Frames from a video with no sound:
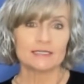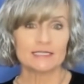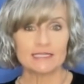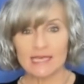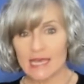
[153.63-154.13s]

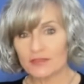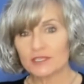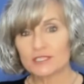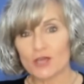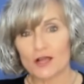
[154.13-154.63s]
Today, the
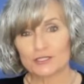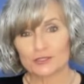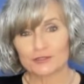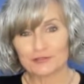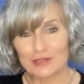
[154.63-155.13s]

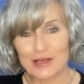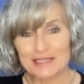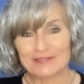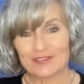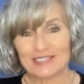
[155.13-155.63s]
doctor of
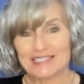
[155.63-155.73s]
philosophy